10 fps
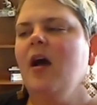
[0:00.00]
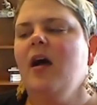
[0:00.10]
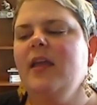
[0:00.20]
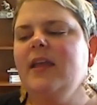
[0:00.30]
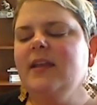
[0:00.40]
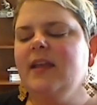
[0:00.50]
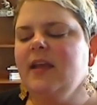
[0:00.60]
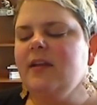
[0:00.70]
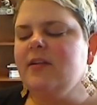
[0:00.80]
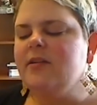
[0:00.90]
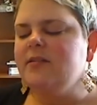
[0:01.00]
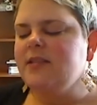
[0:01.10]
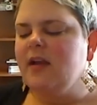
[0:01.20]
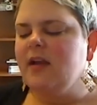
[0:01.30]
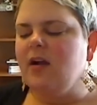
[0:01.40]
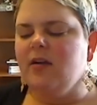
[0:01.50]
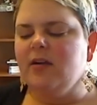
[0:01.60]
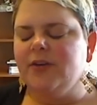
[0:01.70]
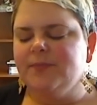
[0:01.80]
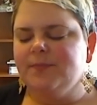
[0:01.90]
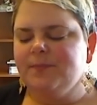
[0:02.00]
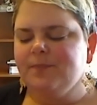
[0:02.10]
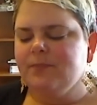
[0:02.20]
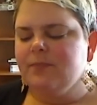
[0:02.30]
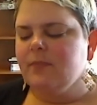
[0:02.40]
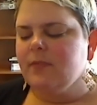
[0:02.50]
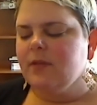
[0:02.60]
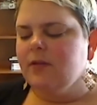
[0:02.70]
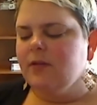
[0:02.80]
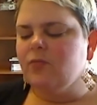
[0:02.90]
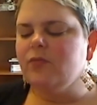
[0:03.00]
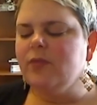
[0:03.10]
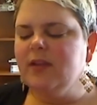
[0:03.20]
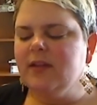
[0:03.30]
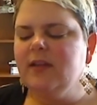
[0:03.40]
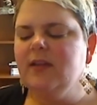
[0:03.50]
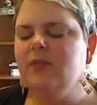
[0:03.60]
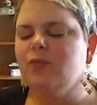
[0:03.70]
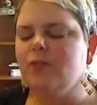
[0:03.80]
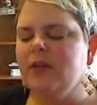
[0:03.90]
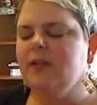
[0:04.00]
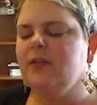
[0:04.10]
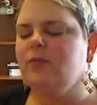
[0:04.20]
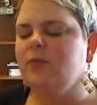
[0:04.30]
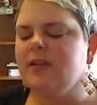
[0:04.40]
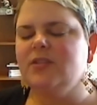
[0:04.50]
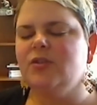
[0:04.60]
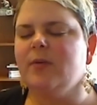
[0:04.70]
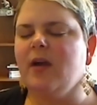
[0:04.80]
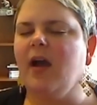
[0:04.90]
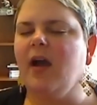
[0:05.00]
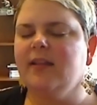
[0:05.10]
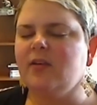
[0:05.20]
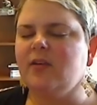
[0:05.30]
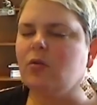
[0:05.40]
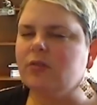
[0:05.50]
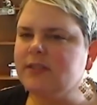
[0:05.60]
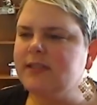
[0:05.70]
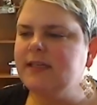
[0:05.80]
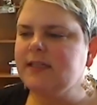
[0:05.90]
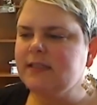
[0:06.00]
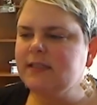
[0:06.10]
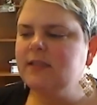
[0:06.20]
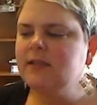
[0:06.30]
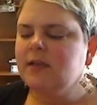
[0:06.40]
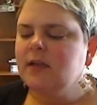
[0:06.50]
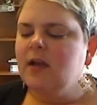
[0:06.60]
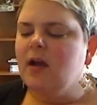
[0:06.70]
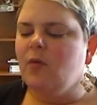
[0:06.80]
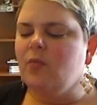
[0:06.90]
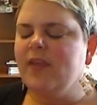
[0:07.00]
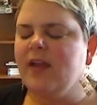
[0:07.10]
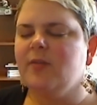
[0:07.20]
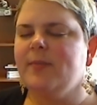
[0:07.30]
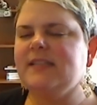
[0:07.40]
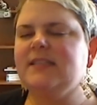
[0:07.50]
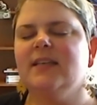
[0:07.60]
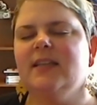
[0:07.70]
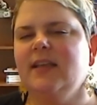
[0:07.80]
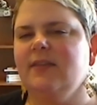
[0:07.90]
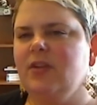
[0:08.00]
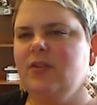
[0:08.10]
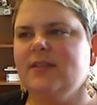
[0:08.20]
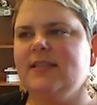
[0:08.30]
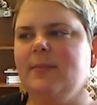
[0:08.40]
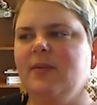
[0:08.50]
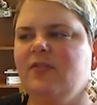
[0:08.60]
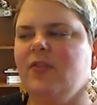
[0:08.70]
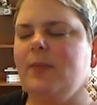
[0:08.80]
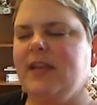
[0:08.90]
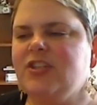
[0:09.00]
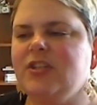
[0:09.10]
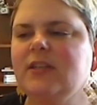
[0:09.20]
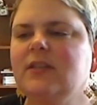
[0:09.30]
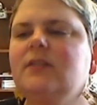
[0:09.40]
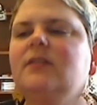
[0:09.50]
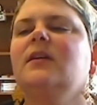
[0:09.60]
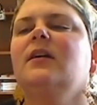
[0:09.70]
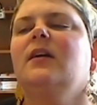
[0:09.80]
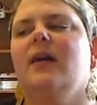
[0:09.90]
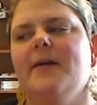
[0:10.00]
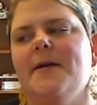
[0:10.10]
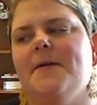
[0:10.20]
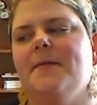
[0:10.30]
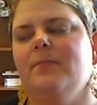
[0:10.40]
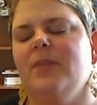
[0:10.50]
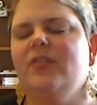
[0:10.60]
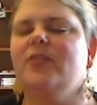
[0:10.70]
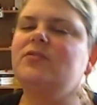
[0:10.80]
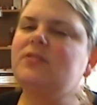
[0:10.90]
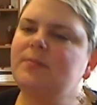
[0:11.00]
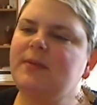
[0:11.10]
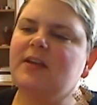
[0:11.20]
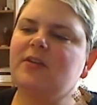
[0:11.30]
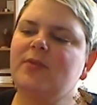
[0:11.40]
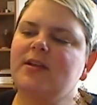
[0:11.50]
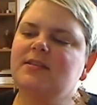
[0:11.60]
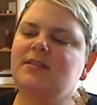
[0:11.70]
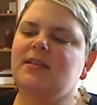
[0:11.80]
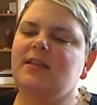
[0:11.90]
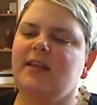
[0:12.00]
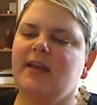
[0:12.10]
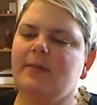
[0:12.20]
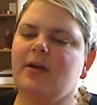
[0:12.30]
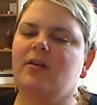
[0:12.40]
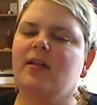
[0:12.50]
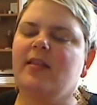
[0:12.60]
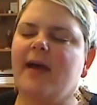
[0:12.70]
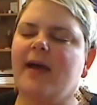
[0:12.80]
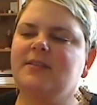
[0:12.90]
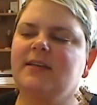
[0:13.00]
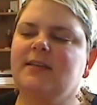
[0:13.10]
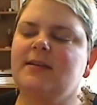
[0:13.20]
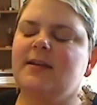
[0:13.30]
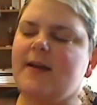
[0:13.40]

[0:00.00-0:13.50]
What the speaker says: Indicators that are really, really, really super highly correlated, that are basically giving you the same information, those would be good ones to think about collapsing.